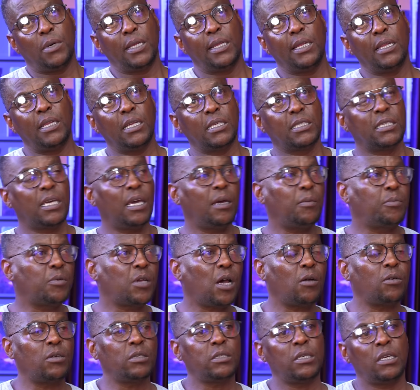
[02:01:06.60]
But then there's Cape
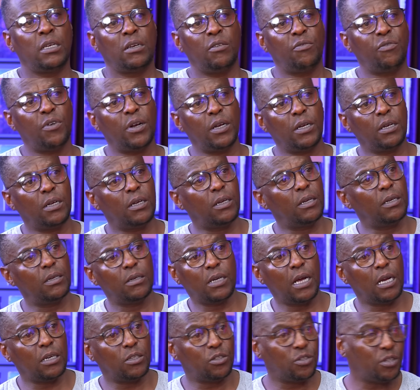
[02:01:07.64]
Town. It's a different
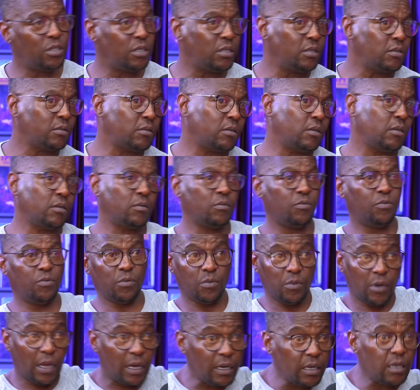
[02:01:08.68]
country,
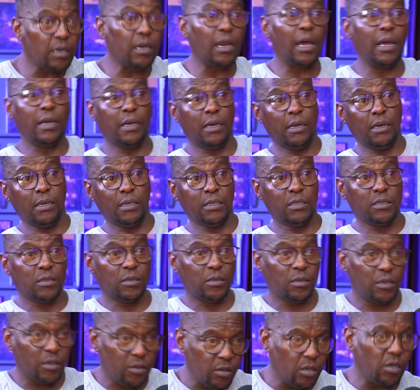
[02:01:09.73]
like it is.
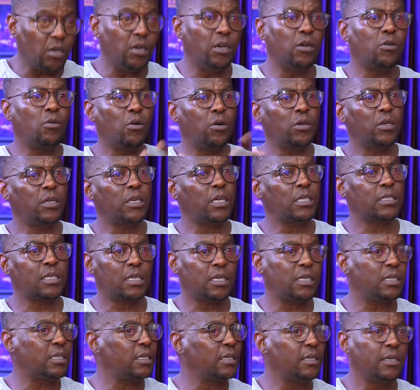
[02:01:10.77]
Liquor
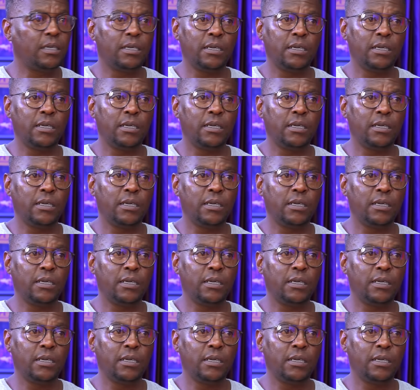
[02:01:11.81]
industry.